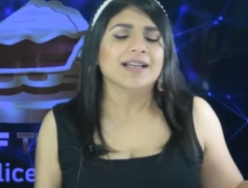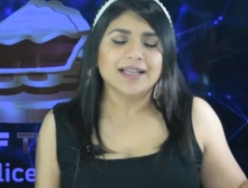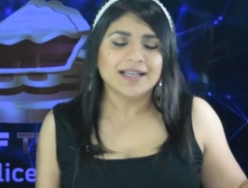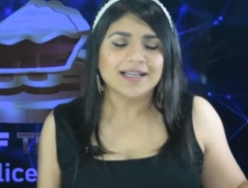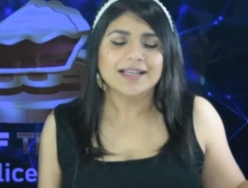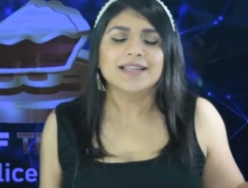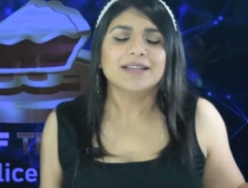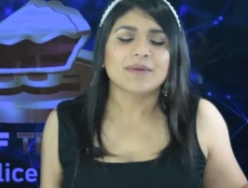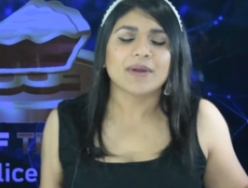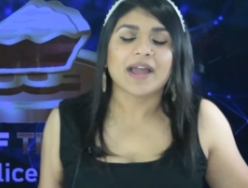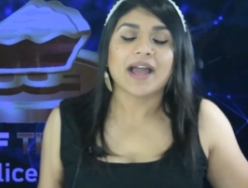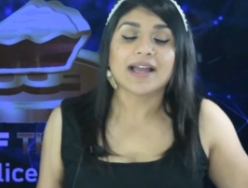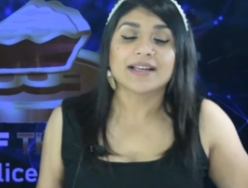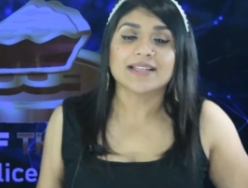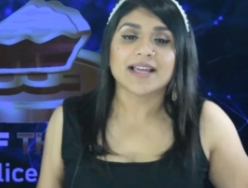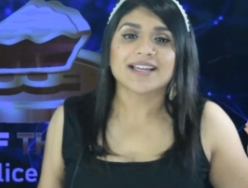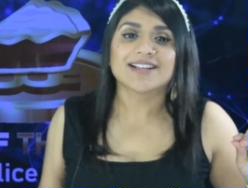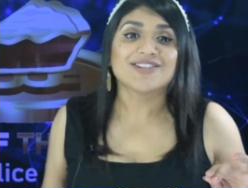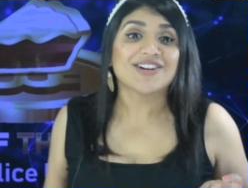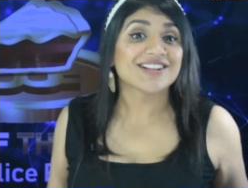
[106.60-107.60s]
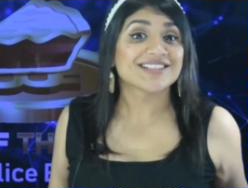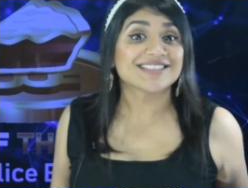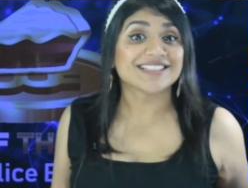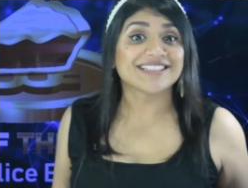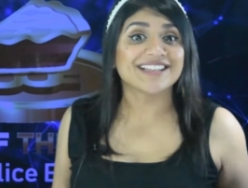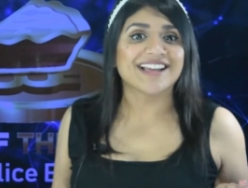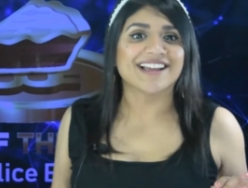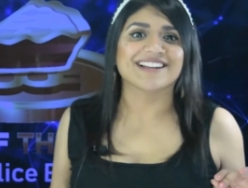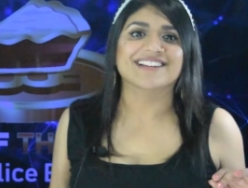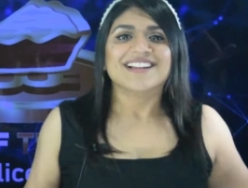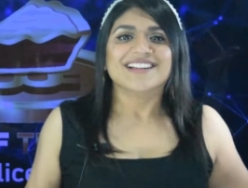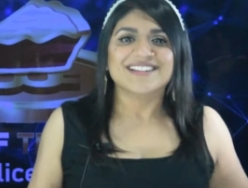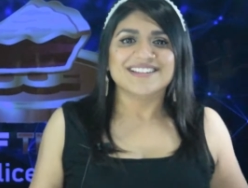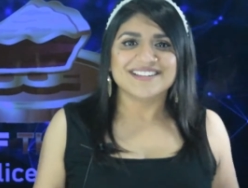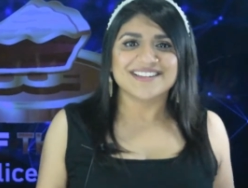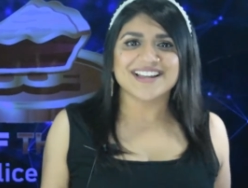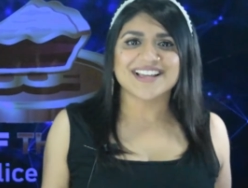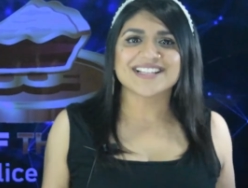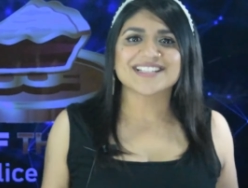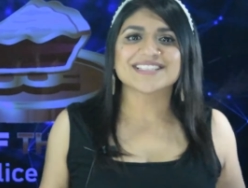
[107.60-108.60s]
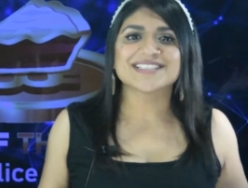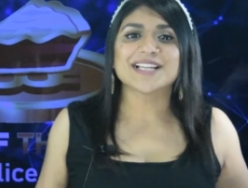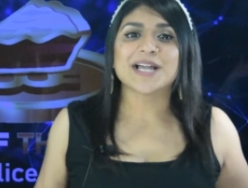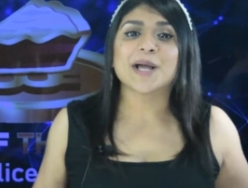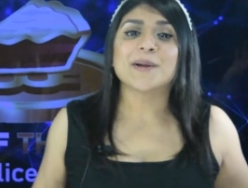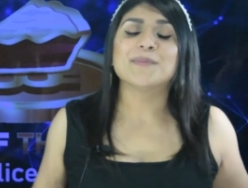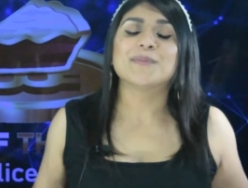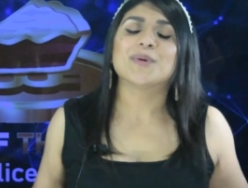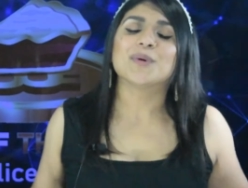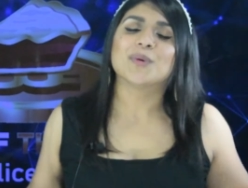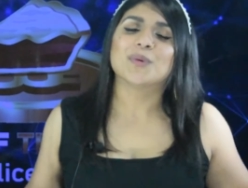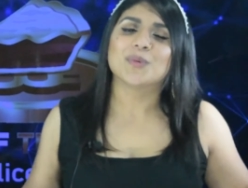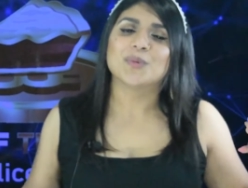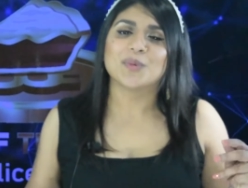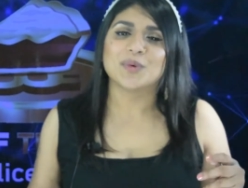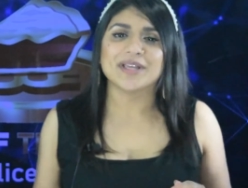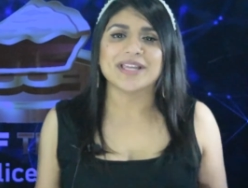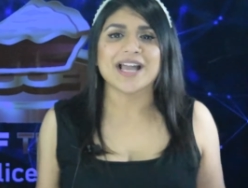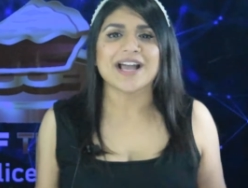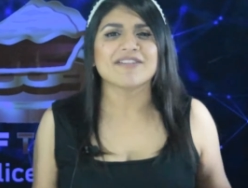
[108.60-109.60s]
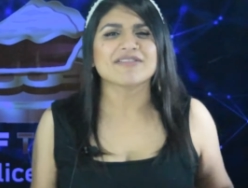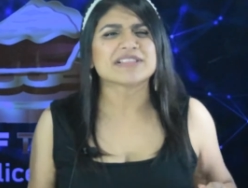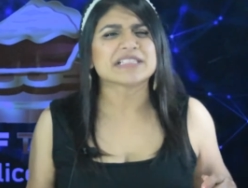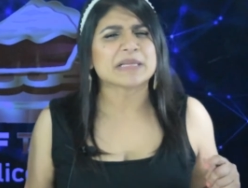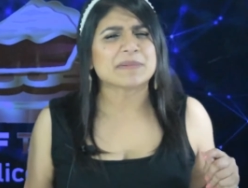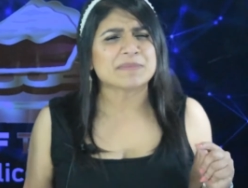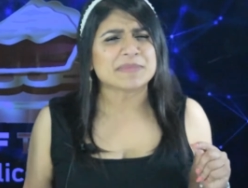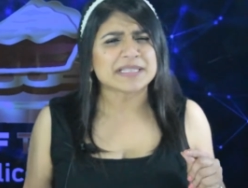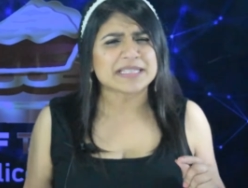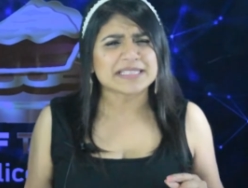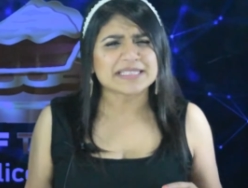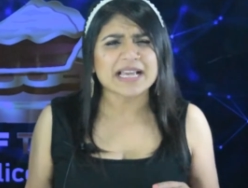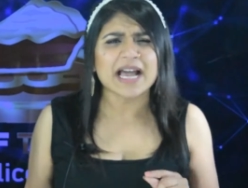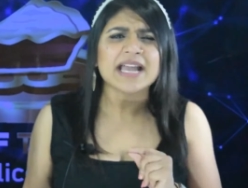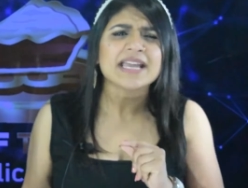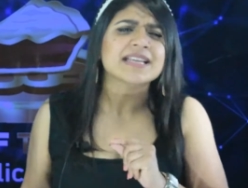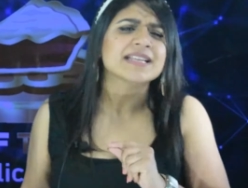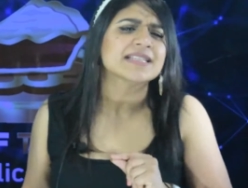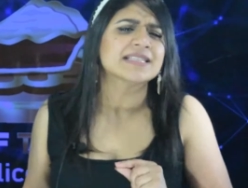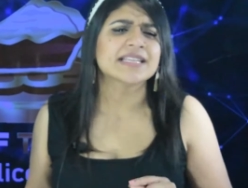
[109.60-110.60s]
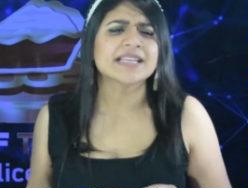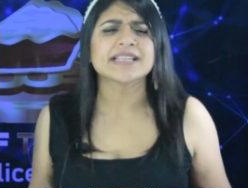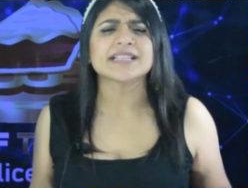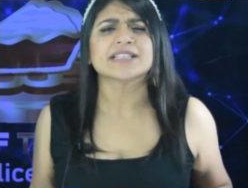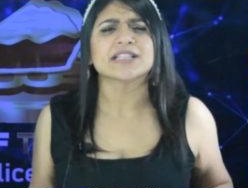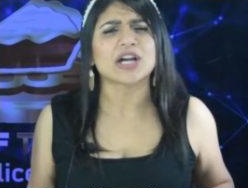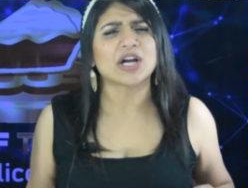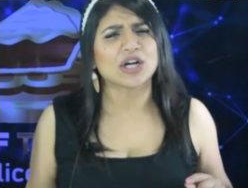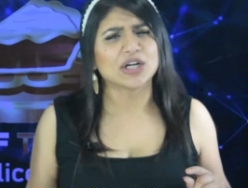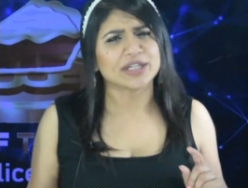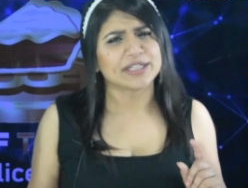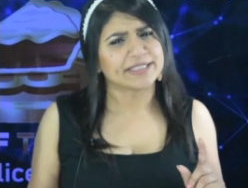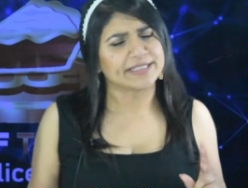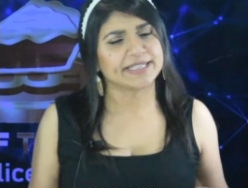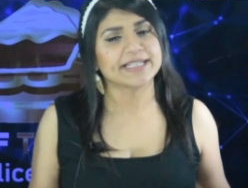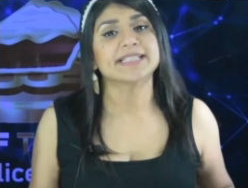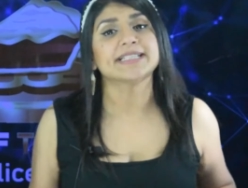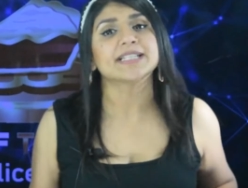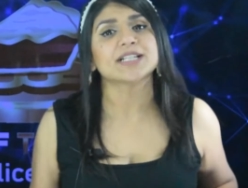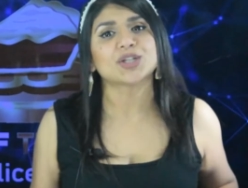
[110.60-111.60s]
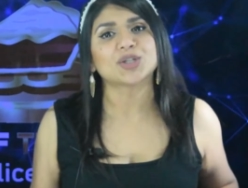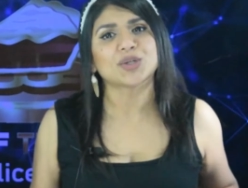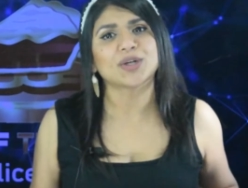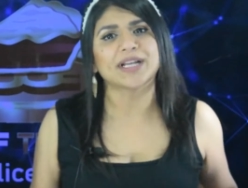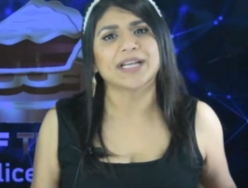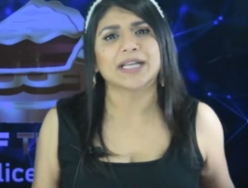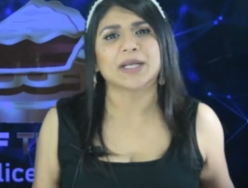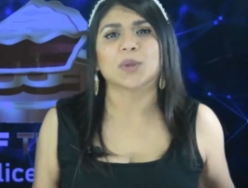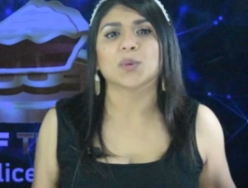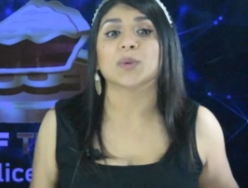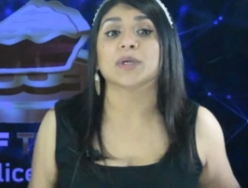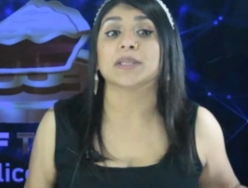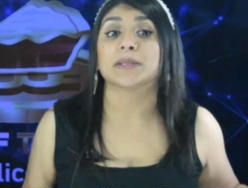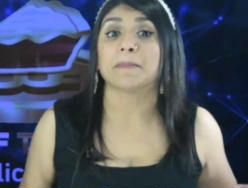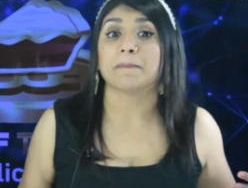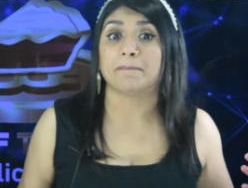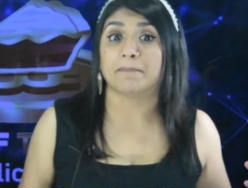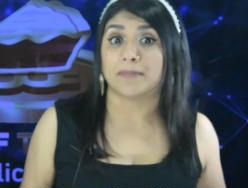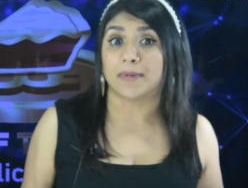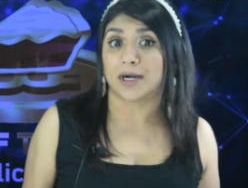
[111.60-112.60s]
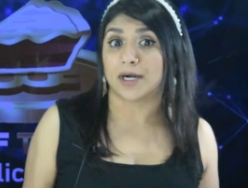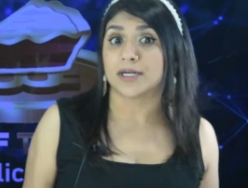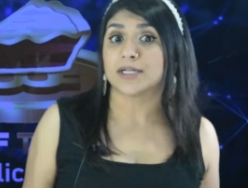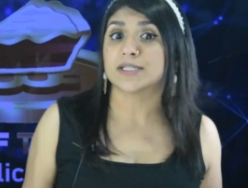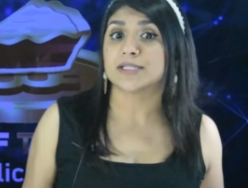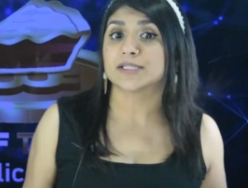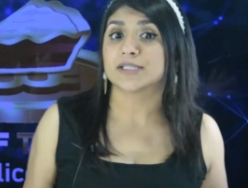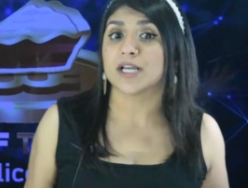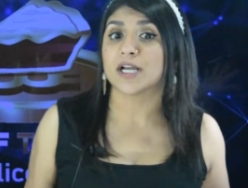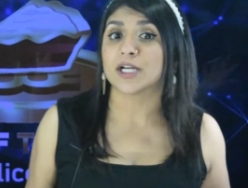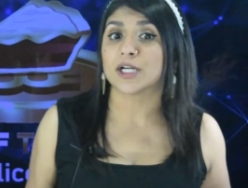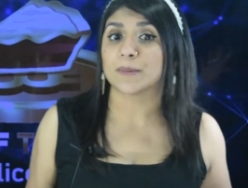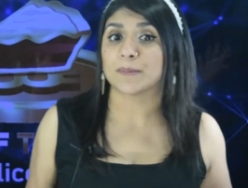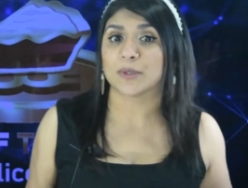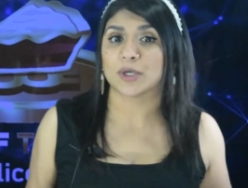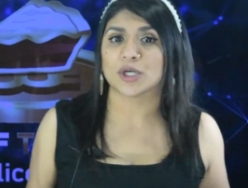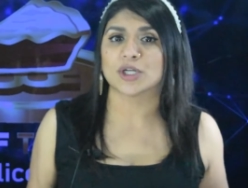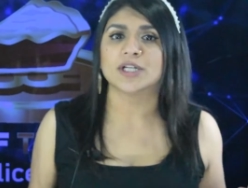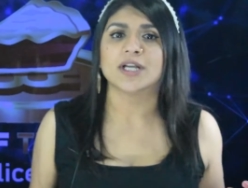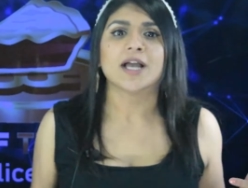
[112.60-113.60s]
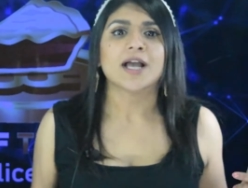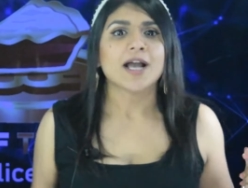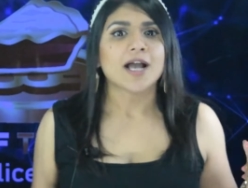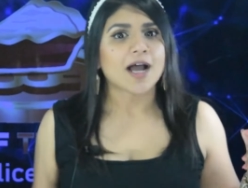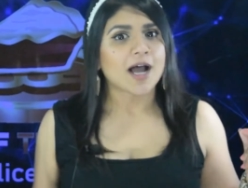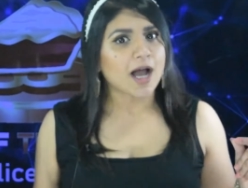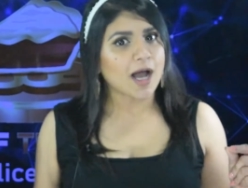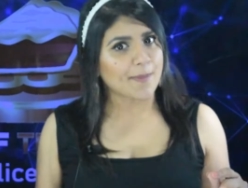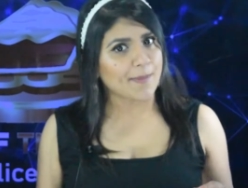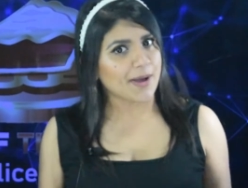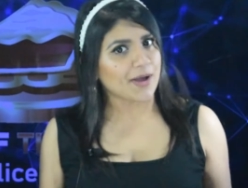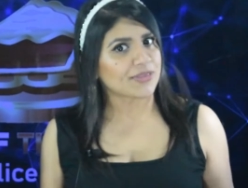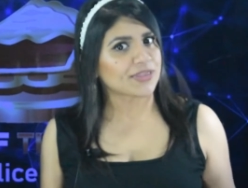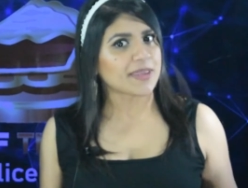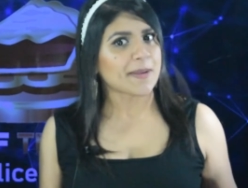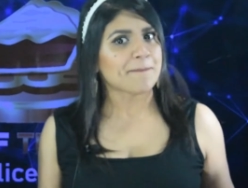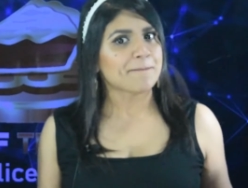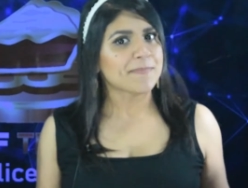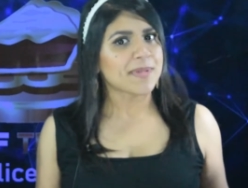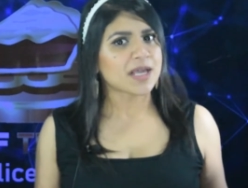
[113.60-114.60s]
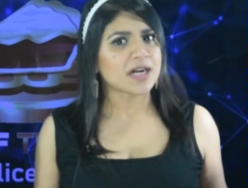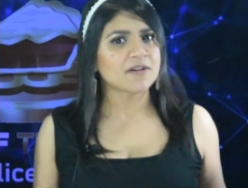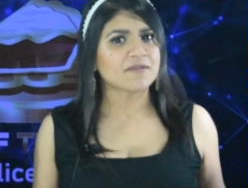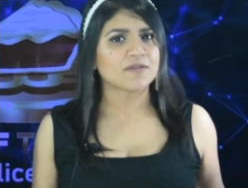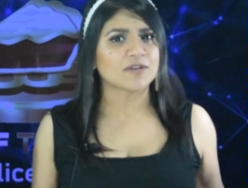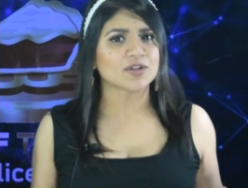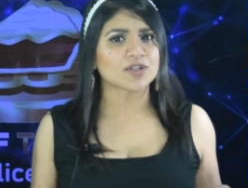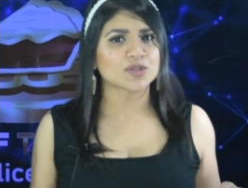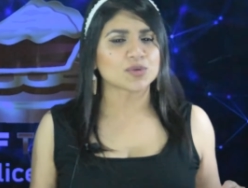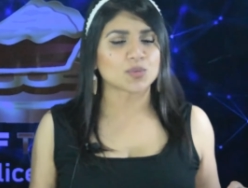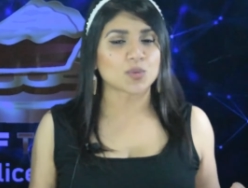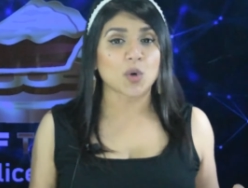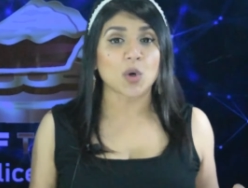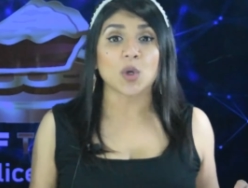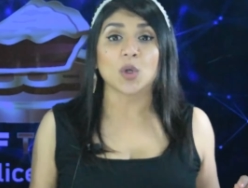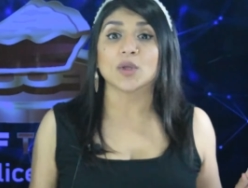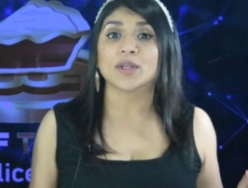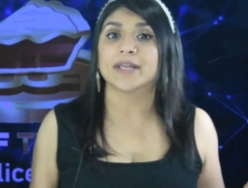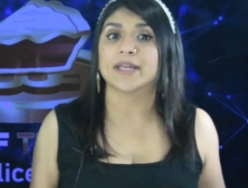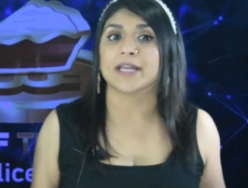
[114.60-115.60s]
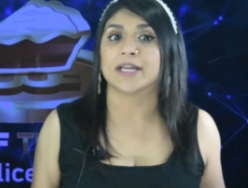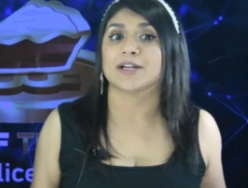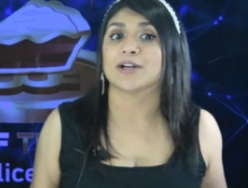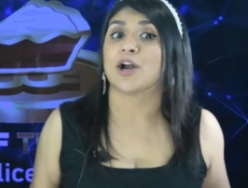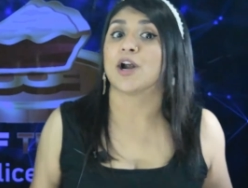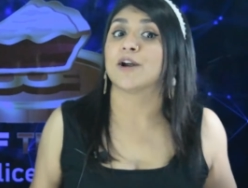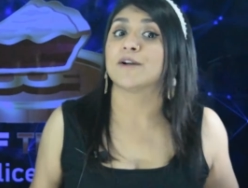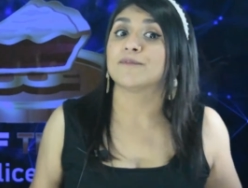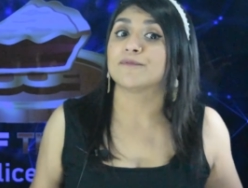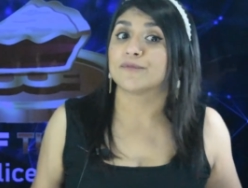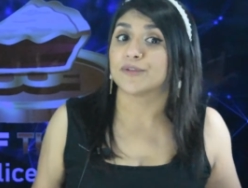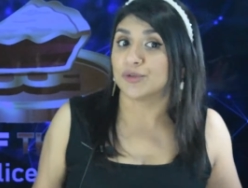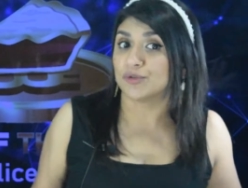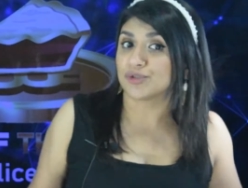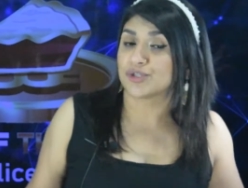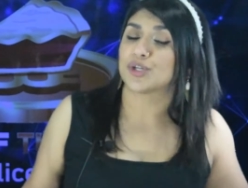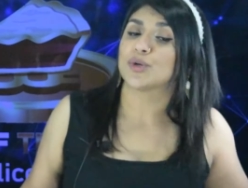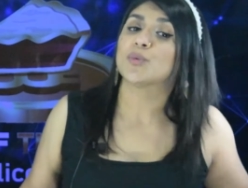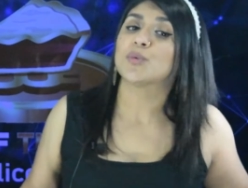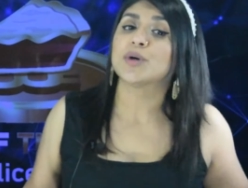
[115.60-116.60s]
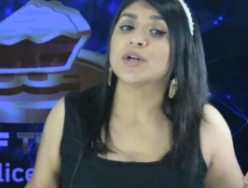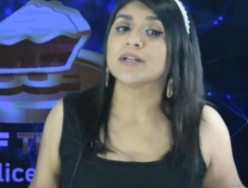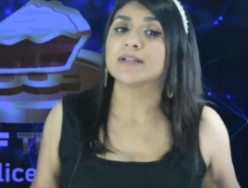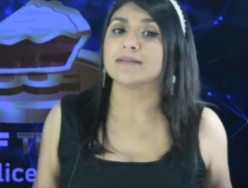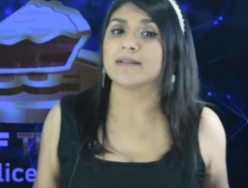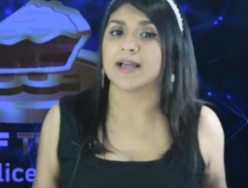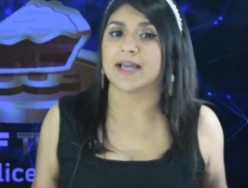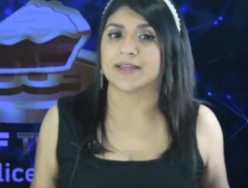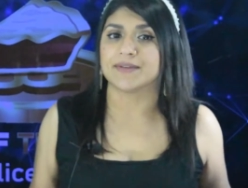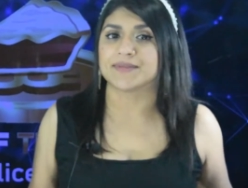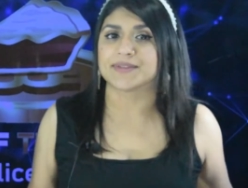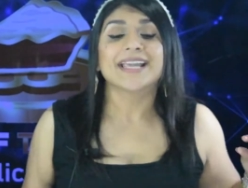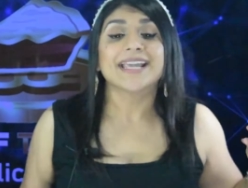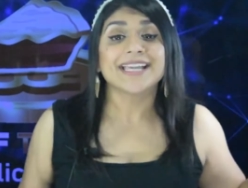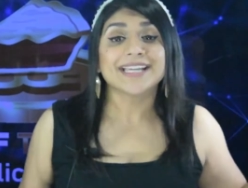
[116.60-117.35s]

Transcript: Anyway, I digress again. Next up we have some scientists are disagreeing with Mark Zuckerberg about the metaverse role in our future work lives.